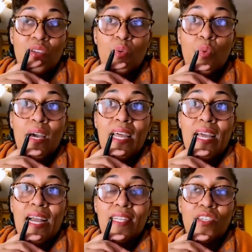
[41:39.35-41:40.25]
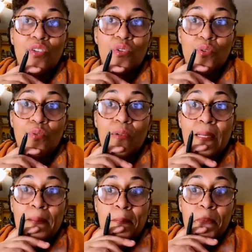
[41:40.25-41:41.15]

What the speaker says: So what I had to do,